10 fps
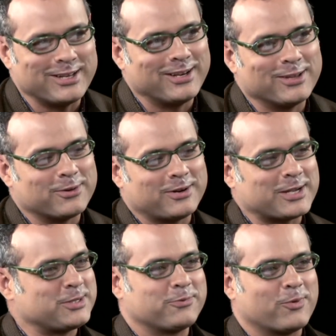in the
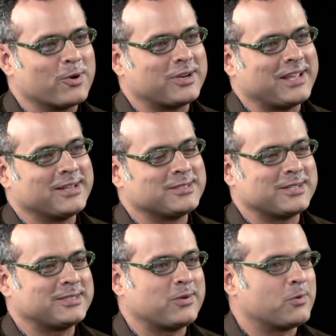Russian folk tales
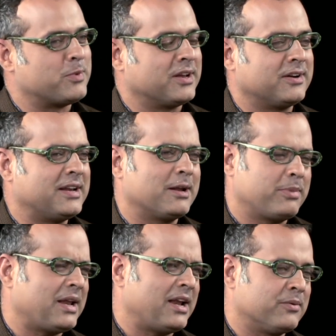as they were being redone.
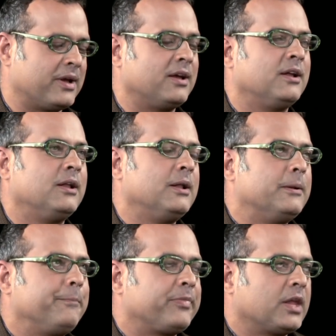But anyway,
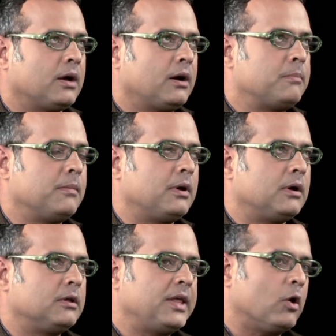um,
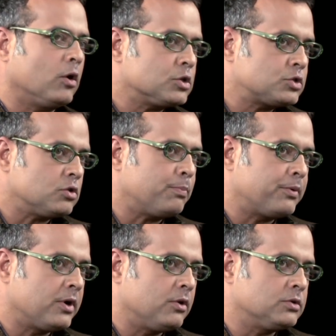they also
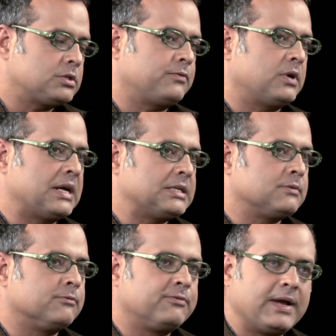produced for
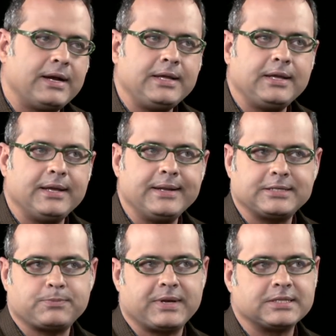us very
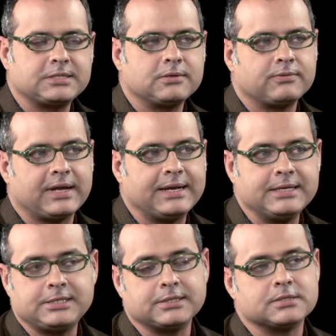inexpensive
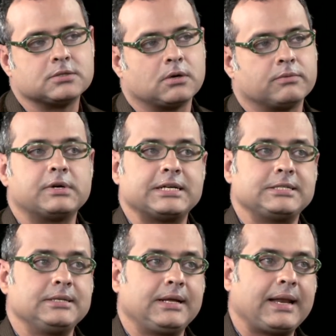editions of
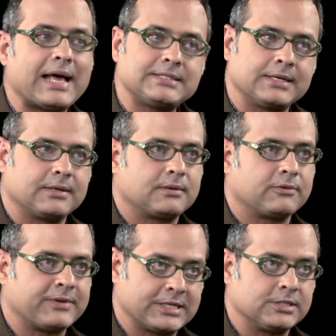Russian classic
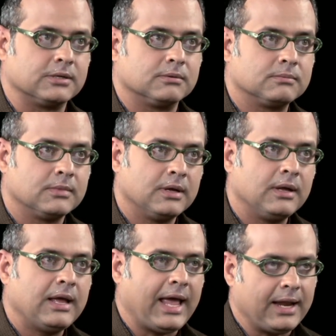fiction.
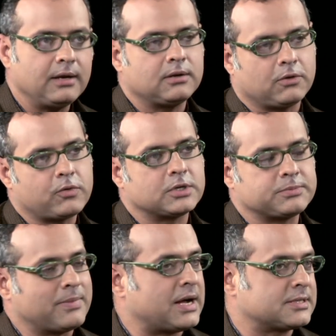And of
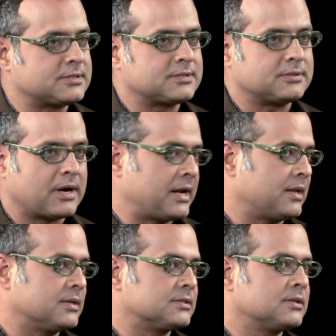course, Marx's
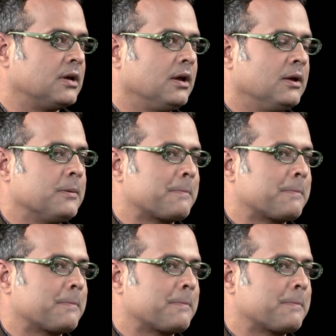writings. So you,